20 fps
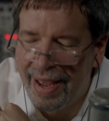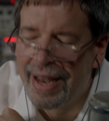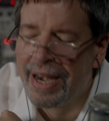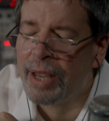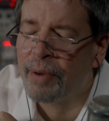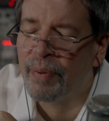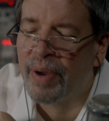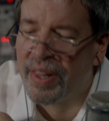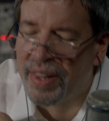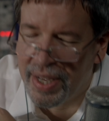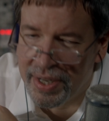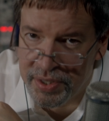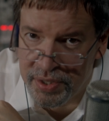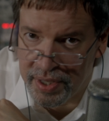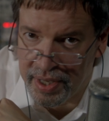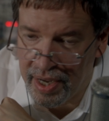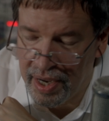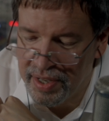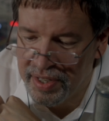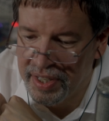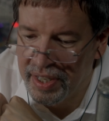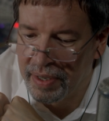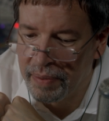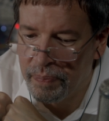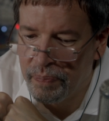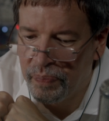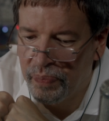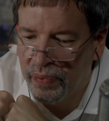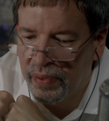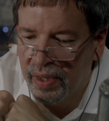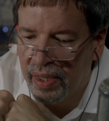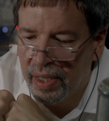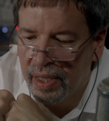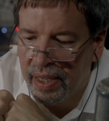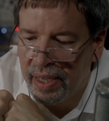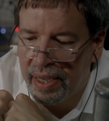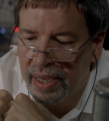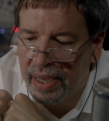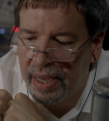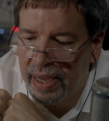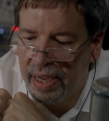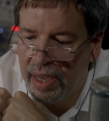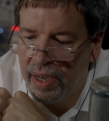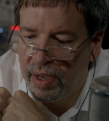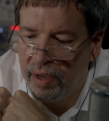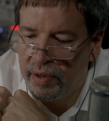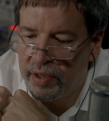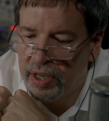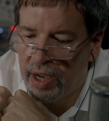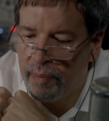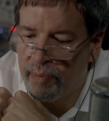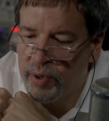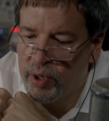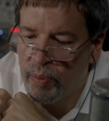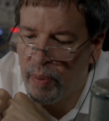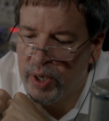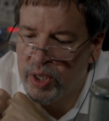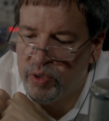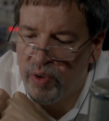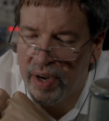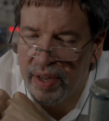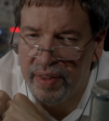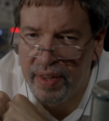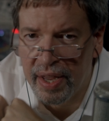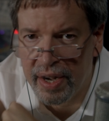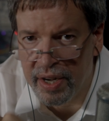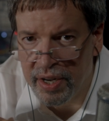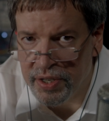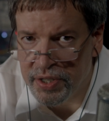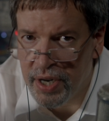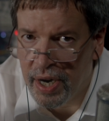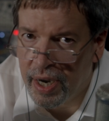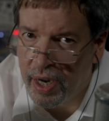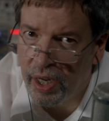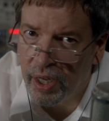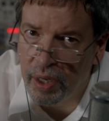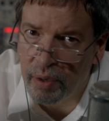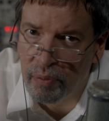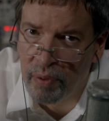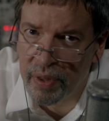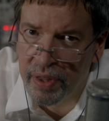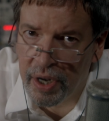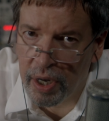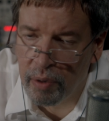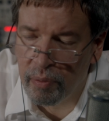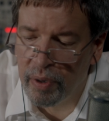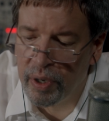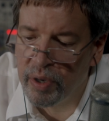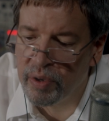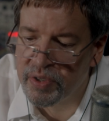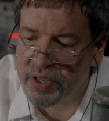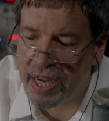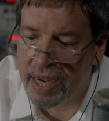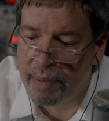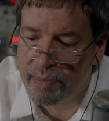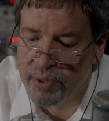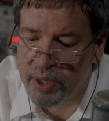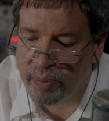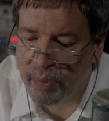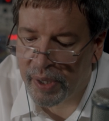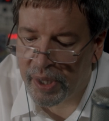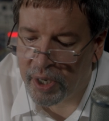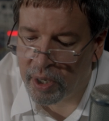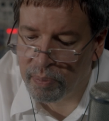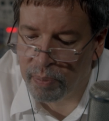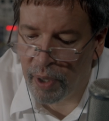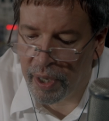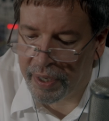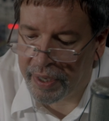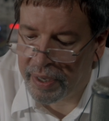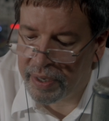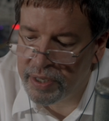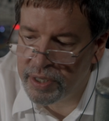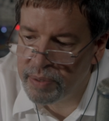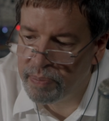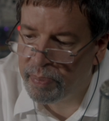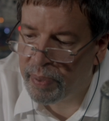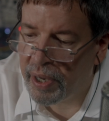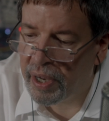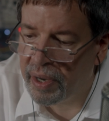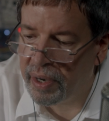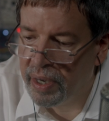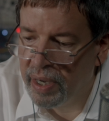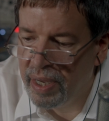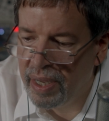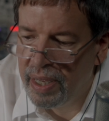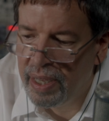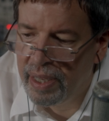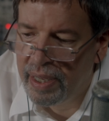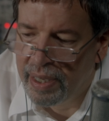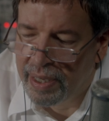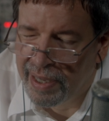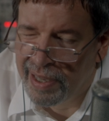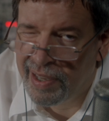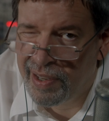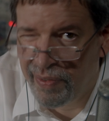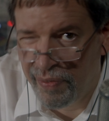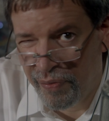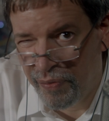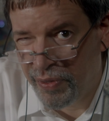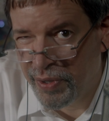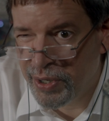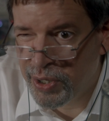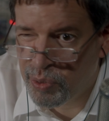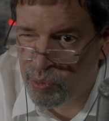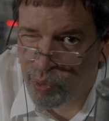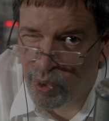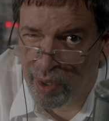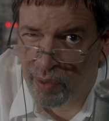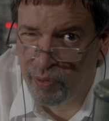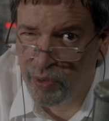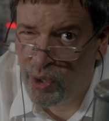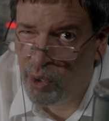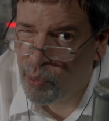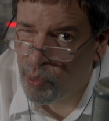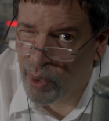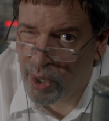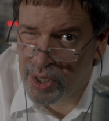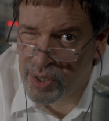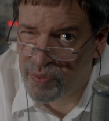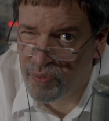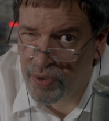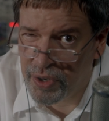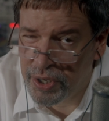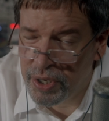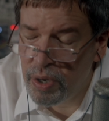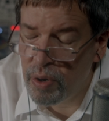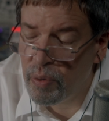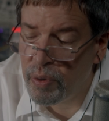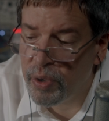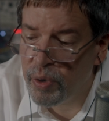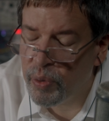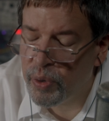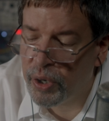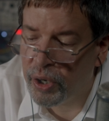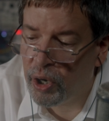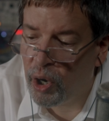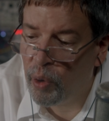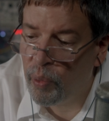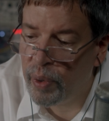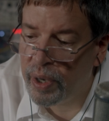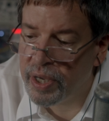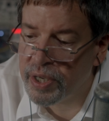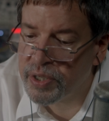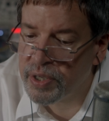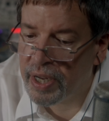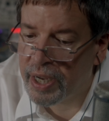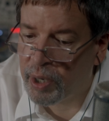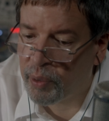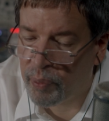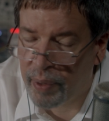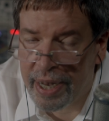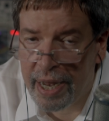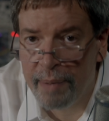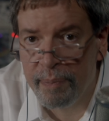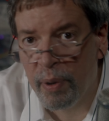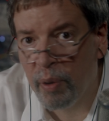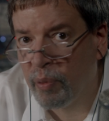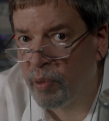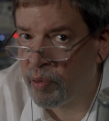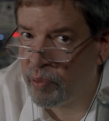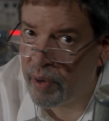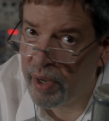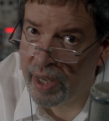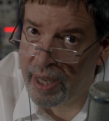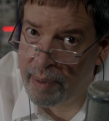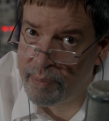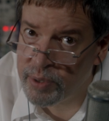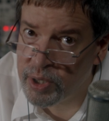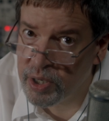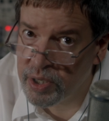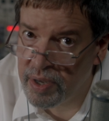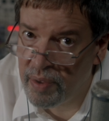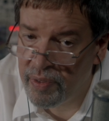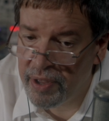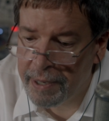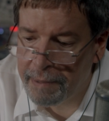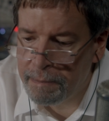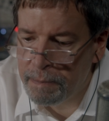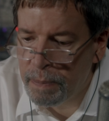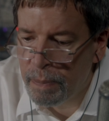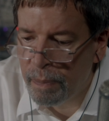Anyway, that's the idea. And I'm demonstrating that entirely with Airwindows Amp Simulator plugins, but if this workflow works for you, you could always like reamp it with real amps or something.